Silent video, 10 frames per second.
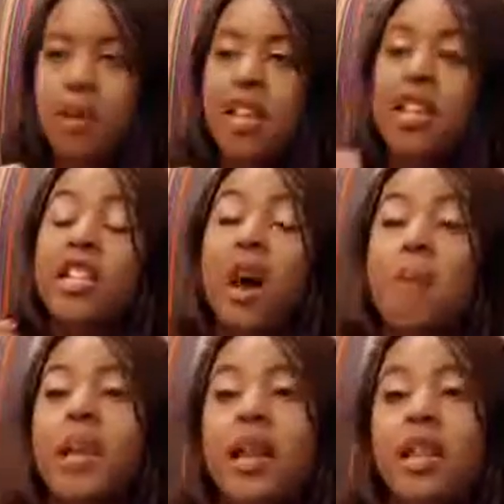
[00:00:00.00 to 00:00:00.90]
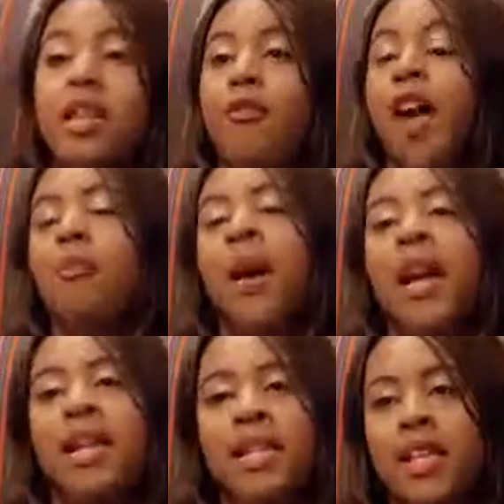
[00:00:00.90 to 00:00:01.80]
but then it's immediately followed
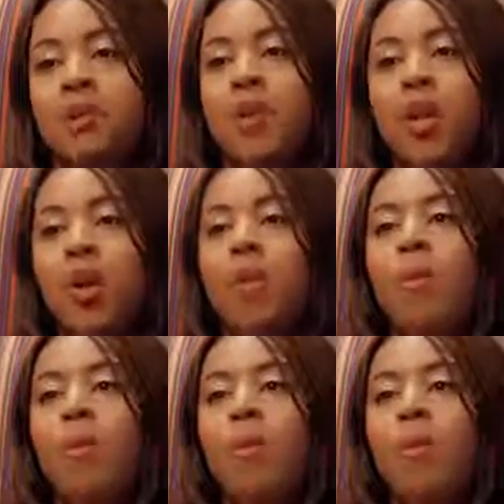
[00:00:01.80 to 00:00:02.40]
by an assessment.